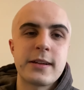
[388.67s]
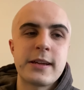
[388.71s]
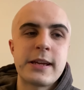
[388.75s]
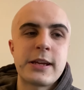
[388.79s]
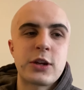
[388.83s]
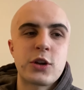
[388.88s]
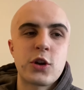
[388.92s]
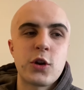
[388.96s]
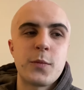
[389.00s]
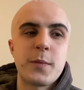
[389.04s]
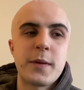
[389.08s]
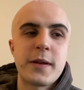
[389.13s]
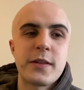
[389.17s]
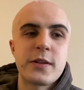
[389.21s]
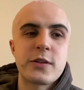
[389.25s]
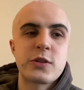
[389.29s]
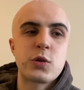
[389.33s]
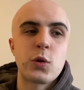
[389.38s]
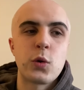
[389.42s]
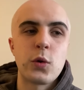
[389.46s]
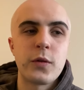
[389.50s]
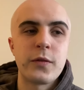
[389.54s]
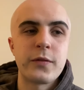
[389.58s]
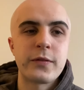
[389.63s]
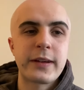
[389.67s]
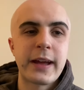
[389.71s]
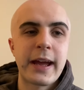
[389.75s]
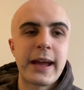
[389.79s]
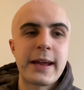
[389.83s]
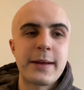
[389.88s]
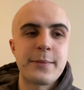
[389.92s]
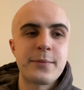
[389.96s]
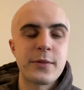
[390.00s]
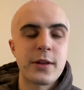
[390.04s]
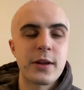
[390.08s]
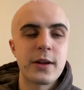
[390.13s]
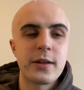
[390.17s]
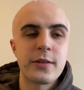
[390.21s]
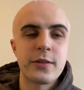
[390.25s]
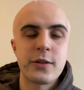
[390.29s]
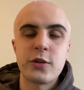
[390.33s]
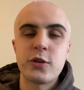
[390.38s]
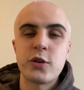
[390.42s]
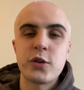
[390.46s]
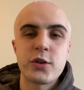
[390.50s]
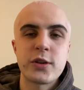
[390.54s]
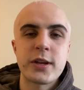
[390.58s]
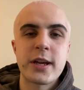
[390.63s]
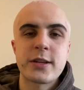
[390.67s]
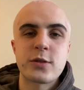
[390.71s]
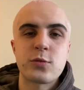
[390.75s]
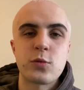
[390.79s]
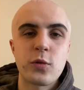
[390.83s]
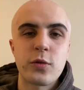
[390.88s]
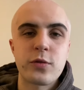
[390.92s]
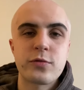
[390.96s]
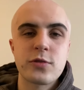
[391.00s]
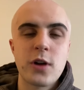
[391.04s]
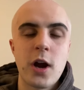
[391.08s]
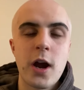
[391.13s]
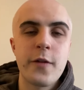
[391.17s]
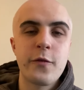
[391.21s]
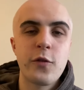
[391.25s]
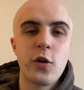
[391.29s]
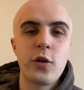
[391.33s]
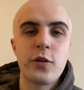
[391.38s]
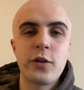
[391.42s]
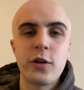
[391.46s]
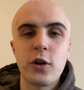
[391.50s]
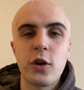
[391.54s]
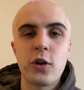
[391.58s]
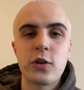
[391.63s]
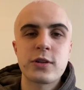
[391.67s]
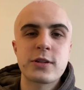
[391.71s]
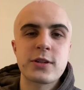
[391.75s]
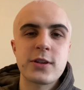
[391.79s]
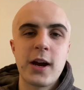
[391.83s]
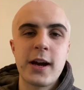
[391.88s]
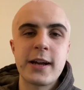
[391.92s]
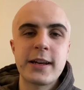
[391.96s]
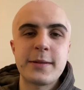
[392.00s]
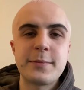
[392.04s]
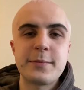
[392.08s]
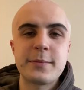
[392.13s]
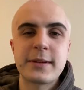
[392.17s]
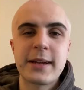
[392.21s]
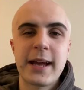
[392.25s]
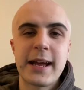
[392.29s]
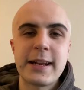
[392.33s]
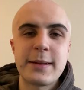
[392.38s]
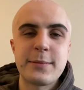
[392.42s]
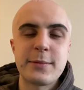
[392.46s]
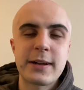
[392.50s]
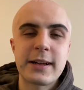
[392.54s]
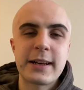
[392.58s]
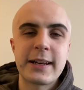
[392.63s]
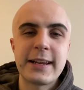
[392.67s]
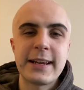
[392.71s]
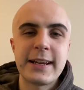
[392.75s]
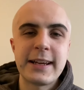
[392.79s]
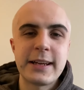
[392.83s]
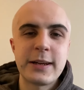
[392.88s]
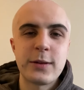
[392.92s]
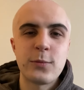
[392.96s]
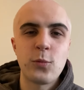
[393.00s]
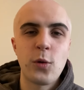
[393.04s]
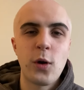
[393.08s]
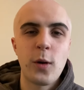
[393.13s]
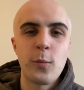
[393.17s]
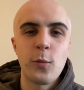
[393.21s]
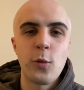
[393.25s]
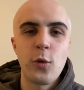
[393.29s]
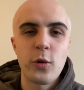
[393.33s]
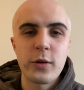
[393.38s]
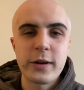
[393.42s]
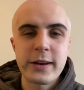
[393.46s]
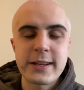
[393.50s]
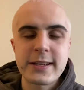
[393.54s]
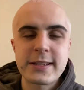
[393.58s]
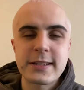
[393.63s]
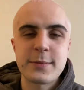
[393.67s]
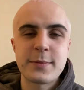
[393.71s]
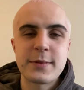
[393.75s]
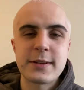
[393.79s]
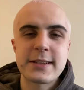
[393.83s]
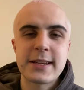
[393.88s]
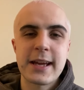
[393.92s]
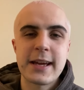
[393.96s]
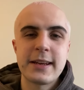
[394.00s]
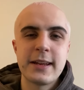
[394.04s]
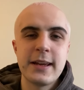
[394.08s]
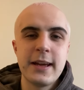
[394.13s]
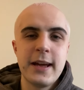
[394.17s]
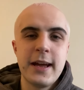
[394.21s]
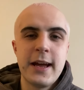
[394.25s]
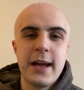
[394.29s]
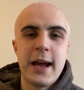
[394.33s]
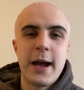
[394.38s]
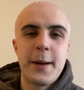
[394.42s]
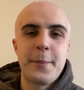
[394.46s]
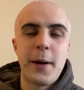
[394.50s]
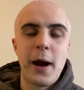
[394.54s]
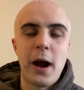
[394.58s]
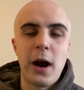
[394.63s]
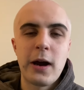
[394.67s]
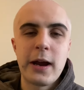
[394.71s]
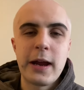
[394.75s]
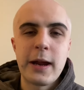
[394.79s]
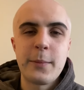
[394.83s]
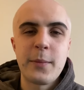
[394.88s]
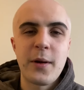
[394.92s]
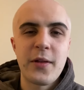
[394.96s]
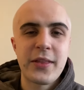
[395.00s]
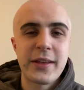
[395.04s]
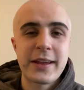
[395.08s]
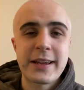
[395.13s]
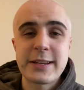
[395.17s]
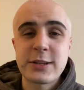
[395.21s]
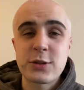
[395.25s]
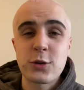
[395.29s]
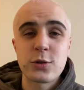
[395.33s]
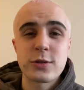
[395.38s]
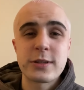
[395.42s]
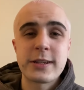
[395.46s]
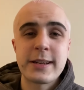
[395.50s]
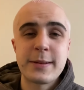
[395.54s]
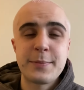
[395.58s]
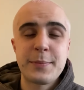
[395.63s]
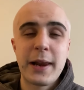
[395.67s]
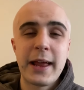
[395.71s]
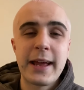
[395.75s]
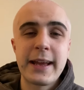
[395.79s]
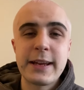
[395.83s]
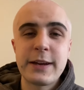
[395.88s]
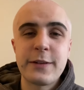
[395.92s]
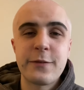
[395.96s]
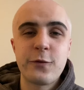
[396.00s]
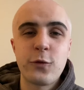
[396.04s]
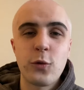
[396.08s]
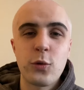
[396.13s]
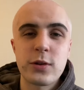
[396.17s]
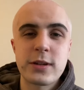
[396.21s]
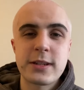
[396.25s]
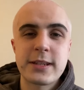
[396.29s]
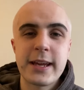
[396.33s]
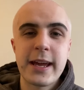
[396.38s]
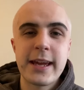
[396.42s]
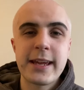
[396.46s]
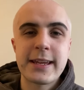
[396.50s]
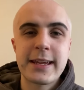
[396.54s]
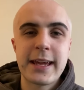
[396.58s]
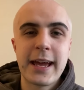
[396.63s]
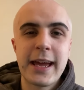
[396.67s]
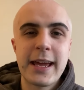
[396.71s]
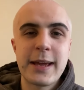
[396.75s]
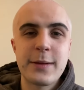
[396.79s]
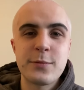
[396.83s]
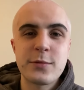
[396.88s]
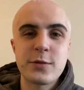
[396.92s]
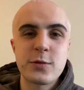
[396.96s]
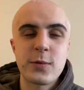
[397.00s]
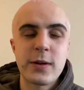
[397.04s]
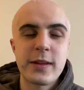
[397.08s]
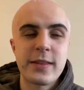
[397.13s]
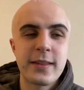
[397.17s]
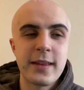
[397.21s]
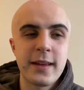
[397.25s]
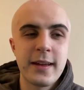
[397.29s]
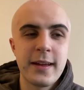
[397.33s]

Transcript: it could be the sort of game that Nunez will thrive on. Alongside him, Kenny McLean, and what more needs to be said about him? I think he's already played 48 games with